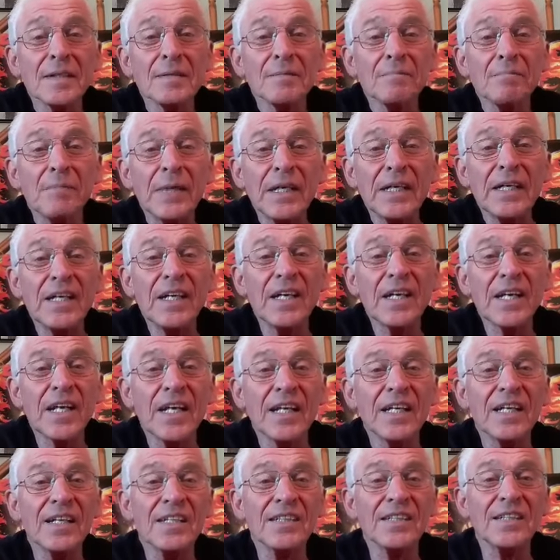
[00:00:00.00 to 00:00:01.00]
Big
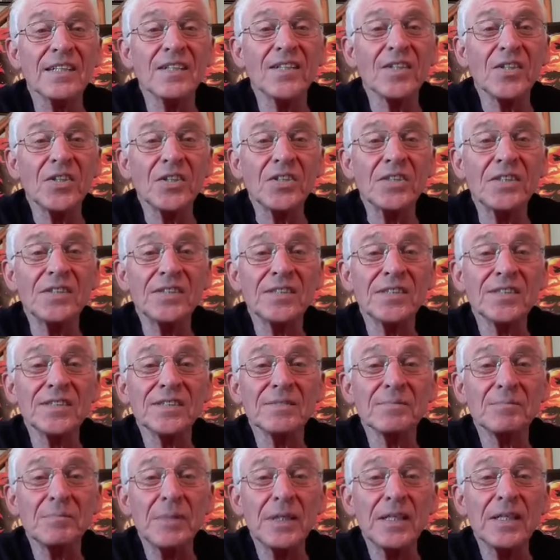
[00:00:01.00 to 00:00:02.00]
Greg and all.
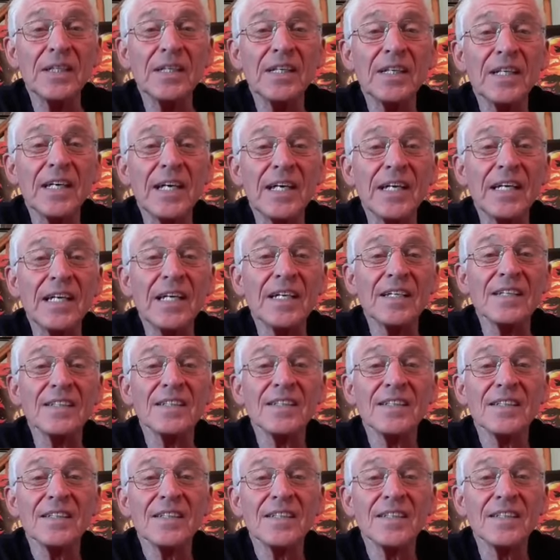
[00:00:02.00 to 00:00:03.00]
Big Greg.
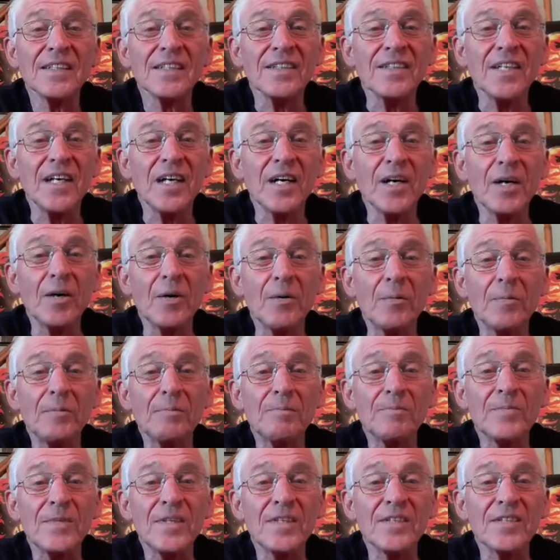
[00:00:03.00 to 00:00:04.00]
Now,
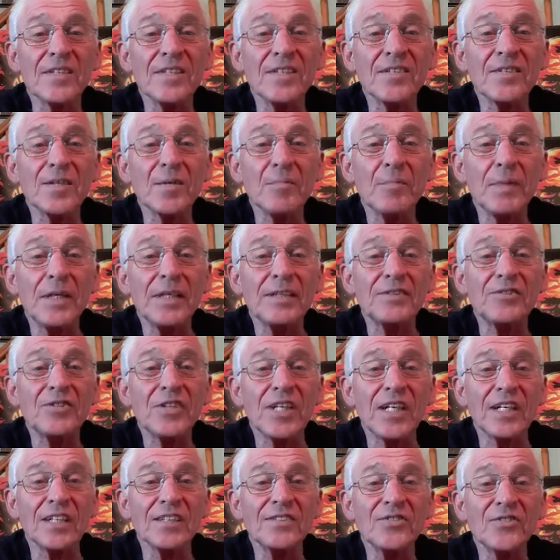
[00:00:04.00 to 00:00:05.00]
this is the big
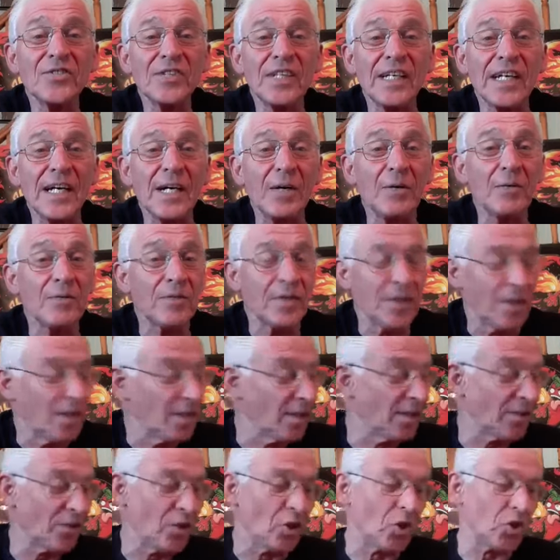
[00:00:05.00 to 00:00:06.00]
challenge now. No,
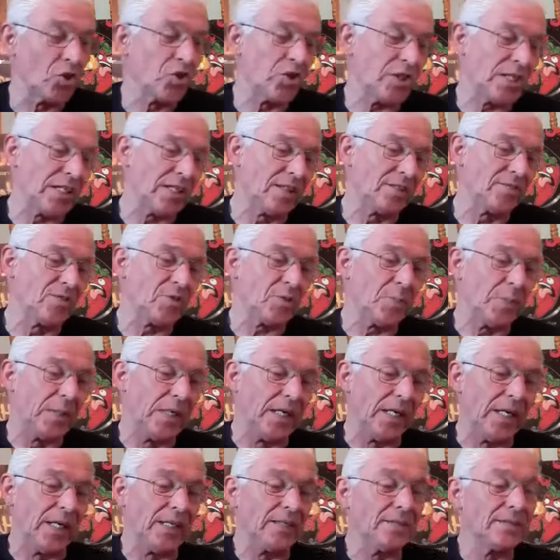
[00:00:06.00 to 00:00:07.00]
no challenge,
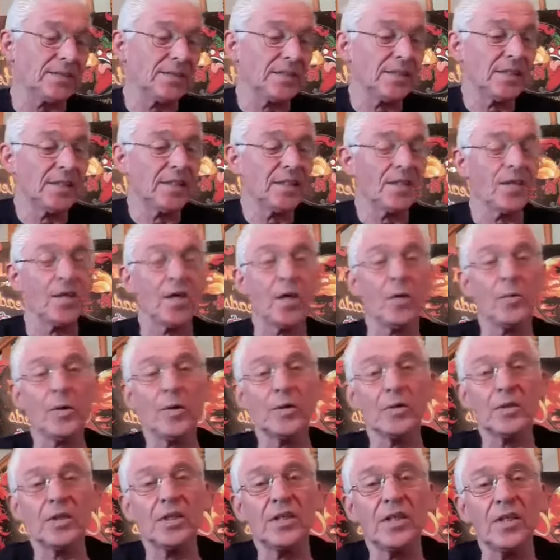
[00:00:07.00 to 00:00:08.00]
mate. All we're going
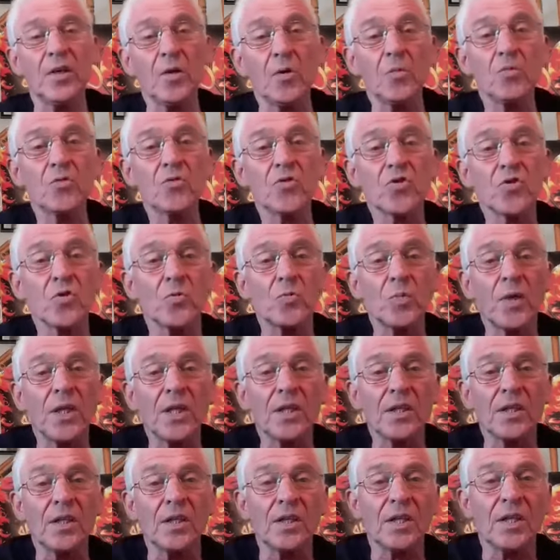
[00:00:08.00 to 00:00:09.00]
to do is some
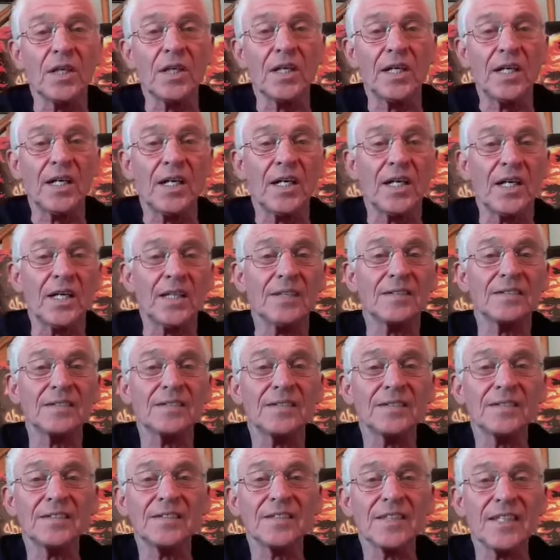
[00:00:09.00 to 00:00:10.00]
little,
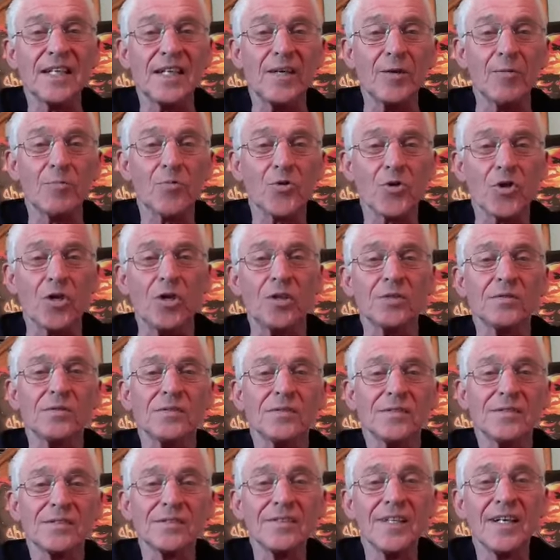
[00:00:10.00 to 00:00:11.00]
hey up son,
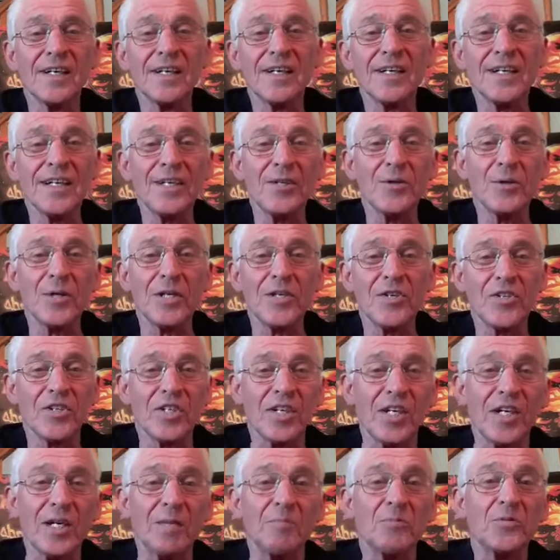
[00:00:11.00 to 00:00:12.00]
how you doing
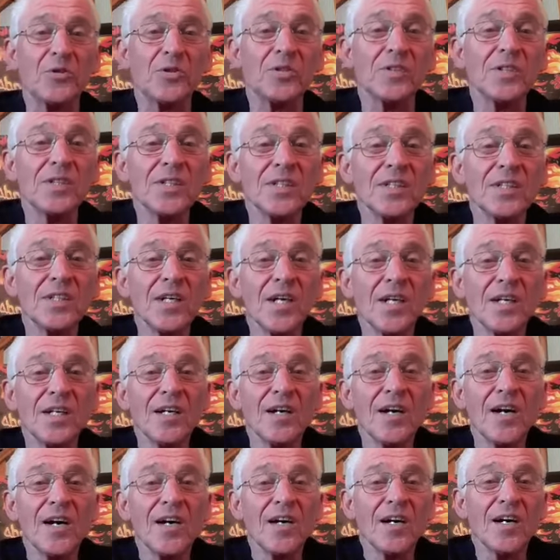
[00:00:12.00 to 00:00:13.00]
James?
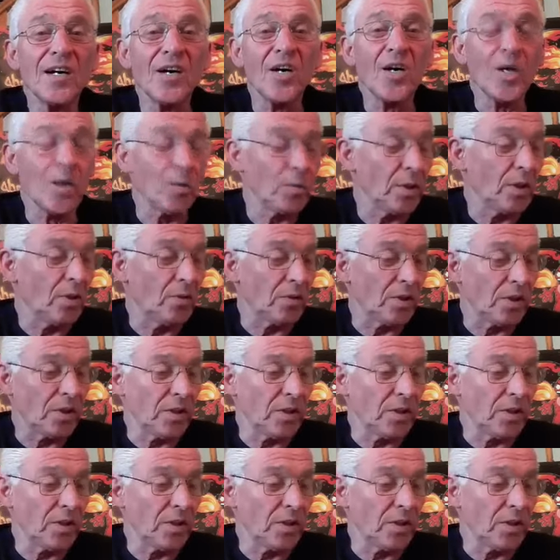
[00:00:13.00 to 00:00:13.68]
All we're going to